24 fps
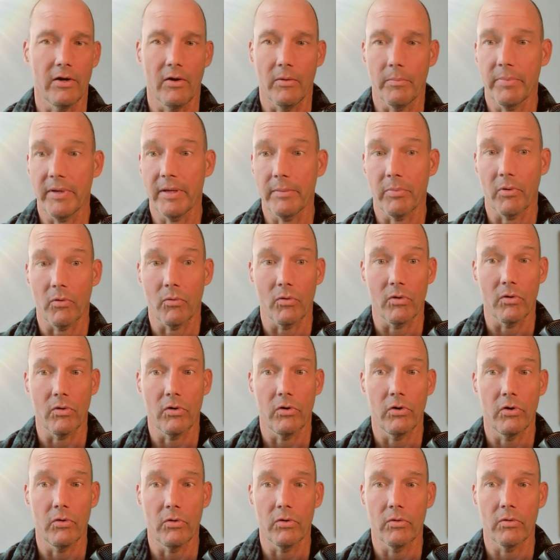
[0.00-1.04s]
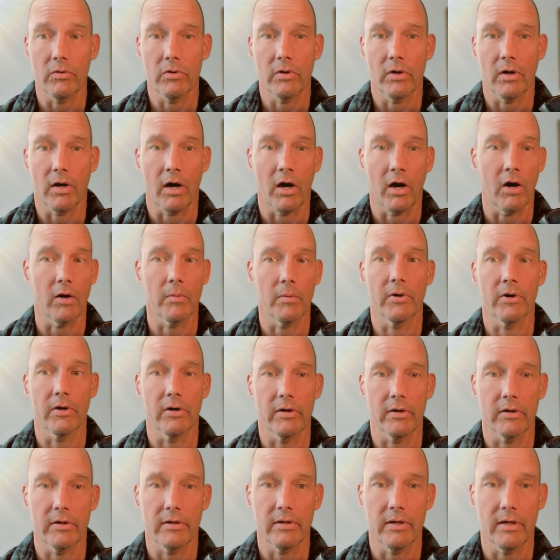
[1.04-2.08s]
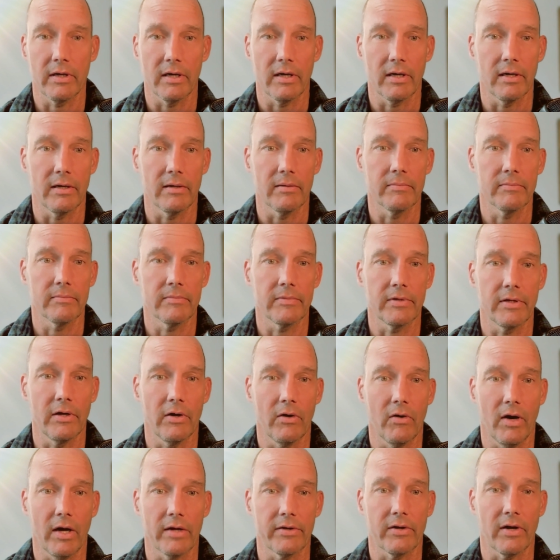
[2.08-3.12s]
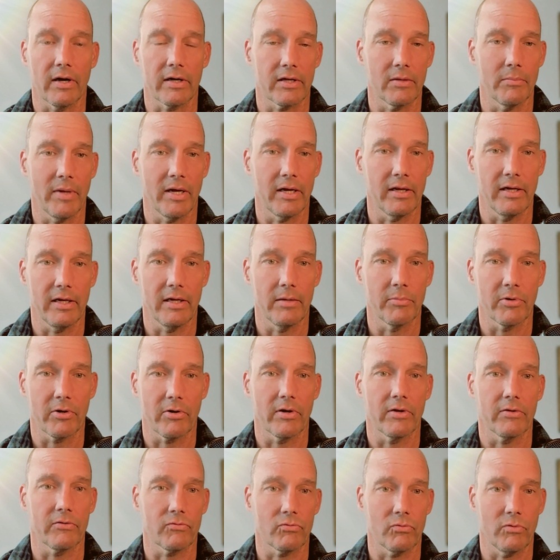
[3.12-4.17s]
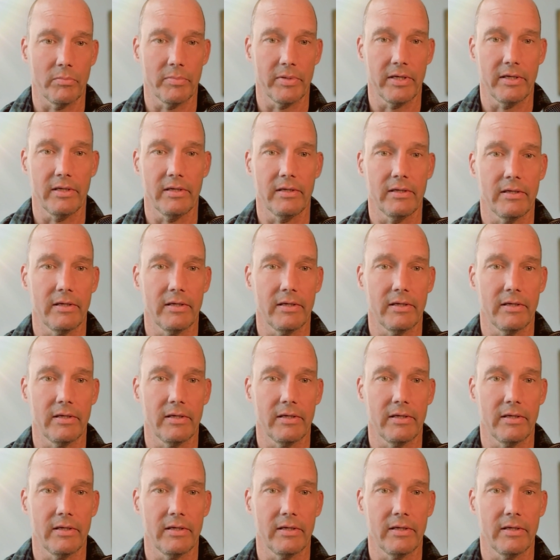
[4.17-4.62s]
people who harbor, undocumented immigrants will be,